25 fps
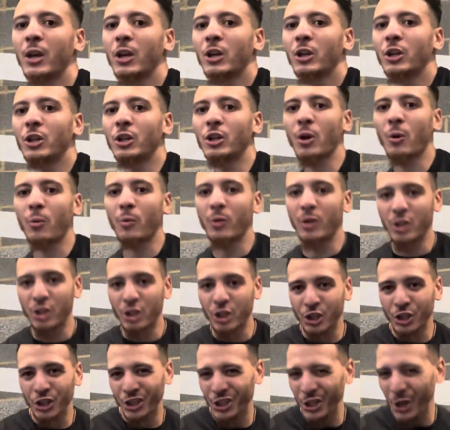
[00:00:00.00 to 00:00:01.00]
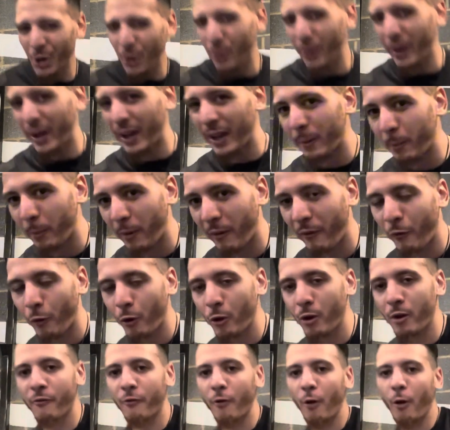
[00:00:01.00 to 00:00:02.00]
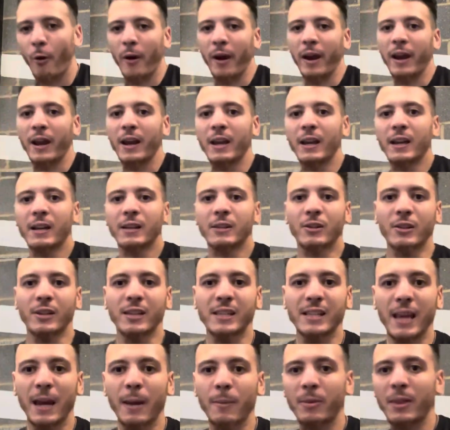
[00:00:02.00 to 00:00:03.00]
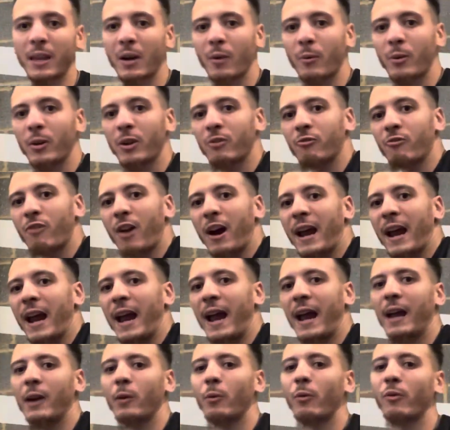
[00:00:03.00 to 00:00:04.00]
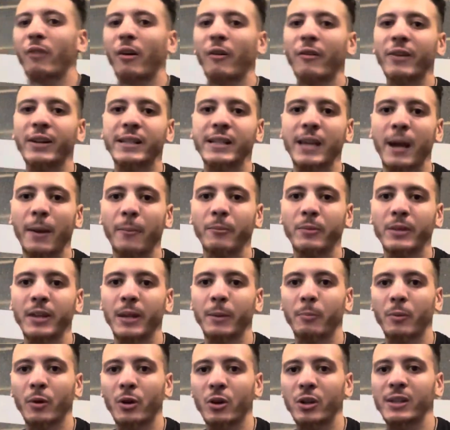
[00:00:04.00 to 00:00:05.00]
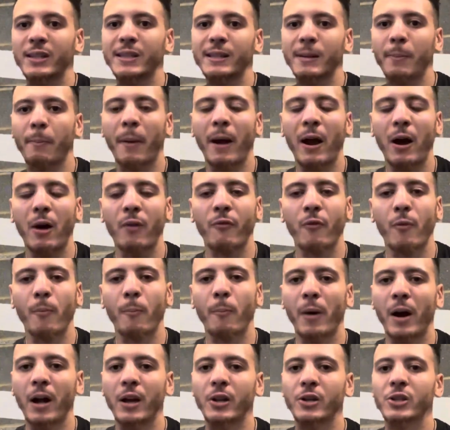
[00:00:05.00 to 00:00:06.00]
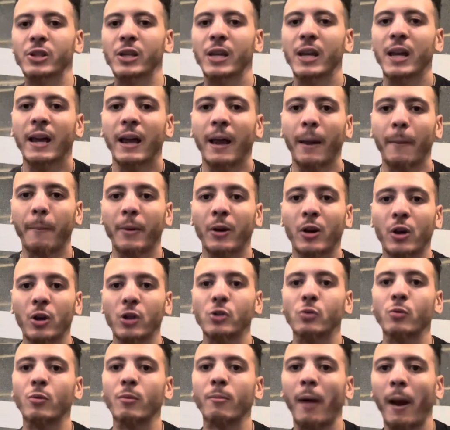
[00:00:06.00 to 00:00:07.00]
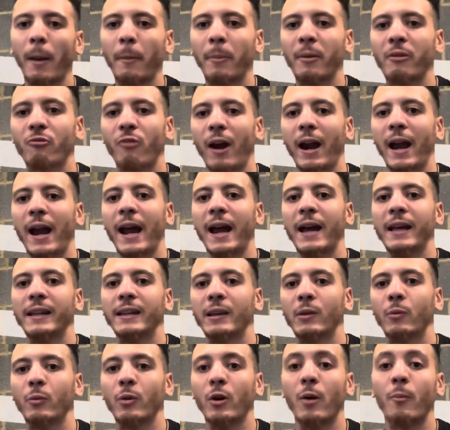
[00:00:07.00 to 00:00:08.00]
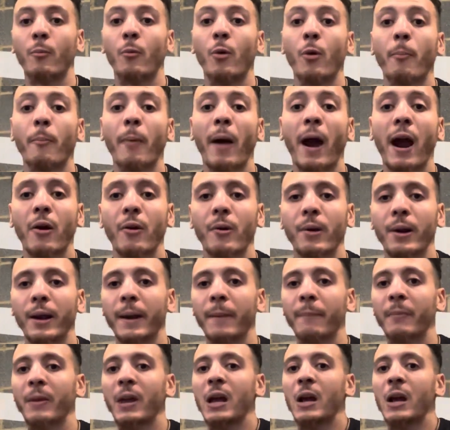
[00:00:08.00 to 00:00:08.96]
You don't want to show it before you throw it. So same thing with the right hand. We're very tempted because it's a powerful punch, and because we might be right-handed, we've got more power in it.